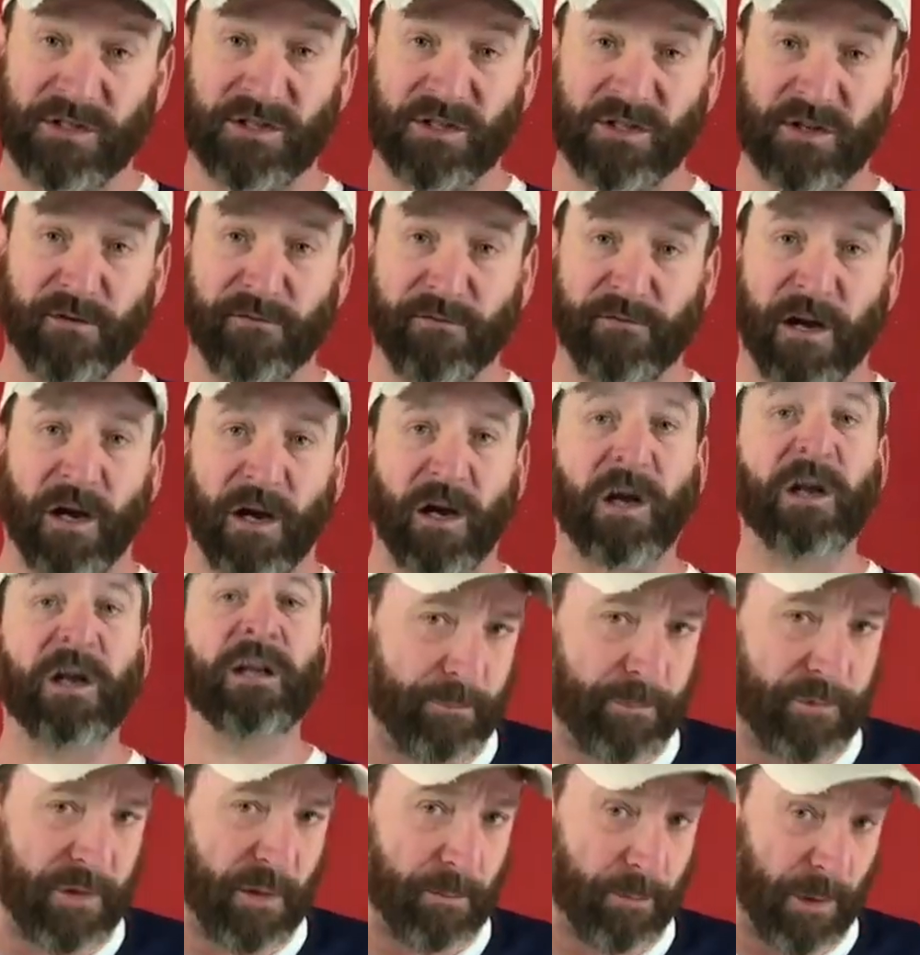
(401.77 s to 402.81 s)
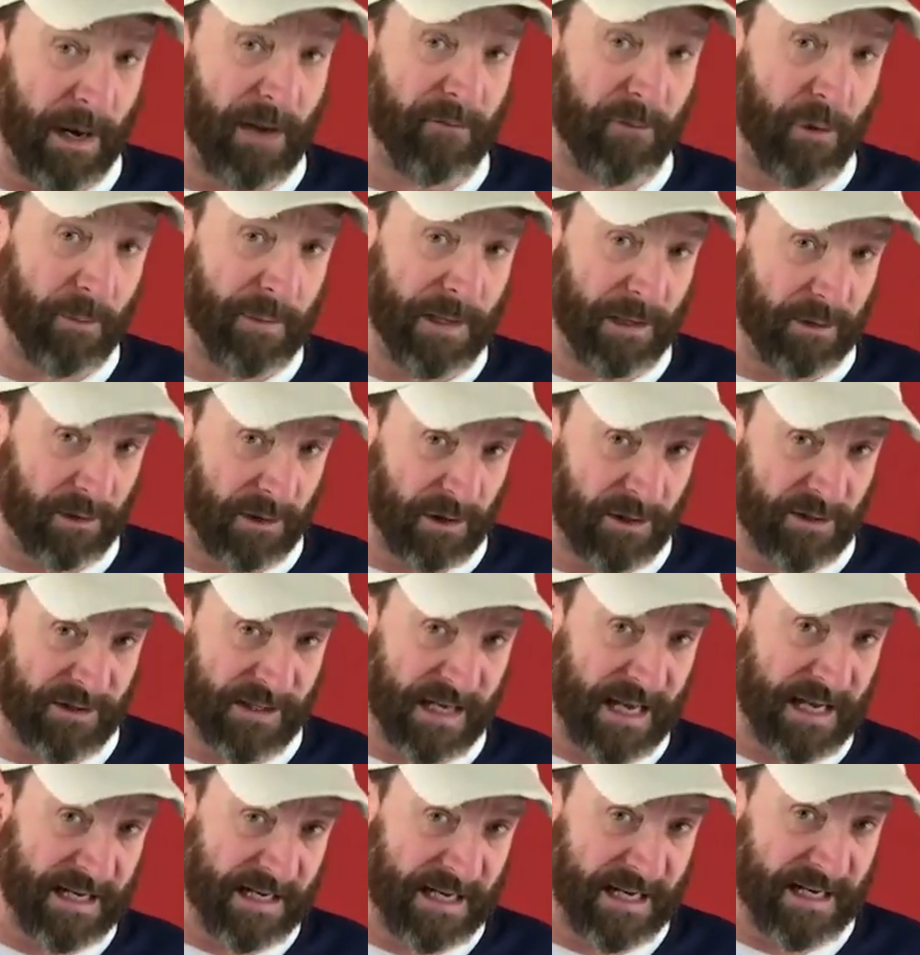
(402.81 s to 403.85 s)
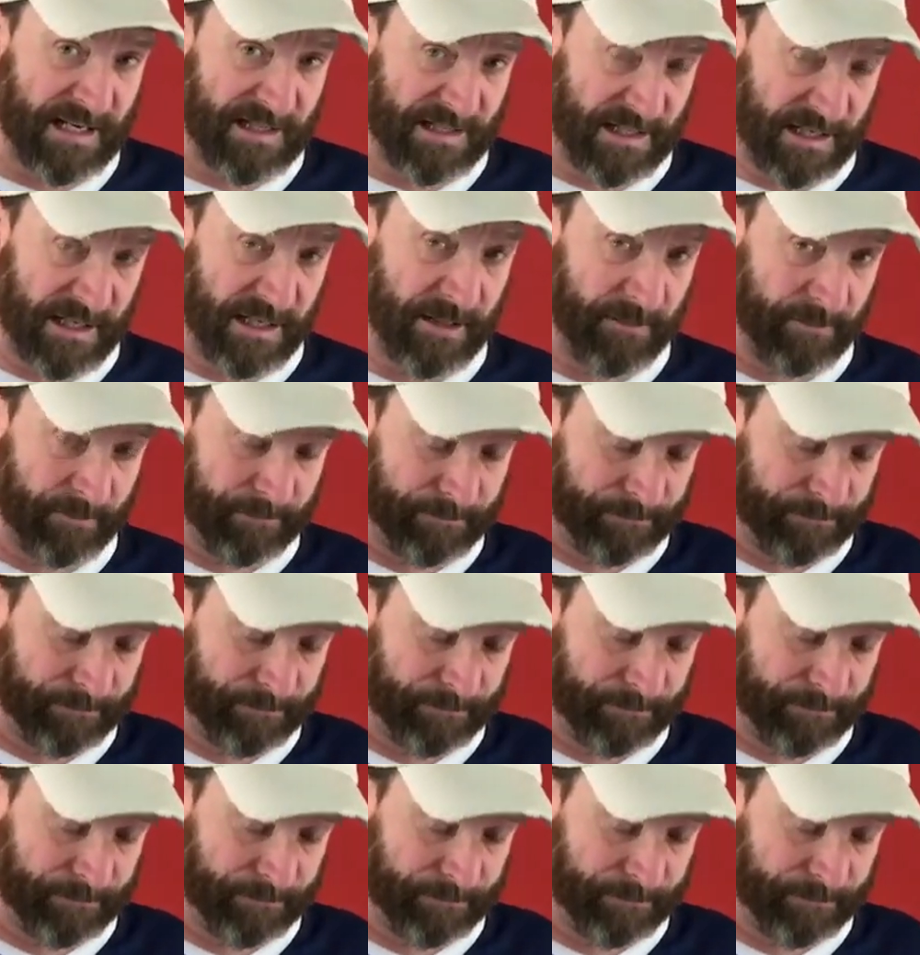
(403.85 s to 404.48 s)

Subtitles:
so far. The Bravo belt goes on easy.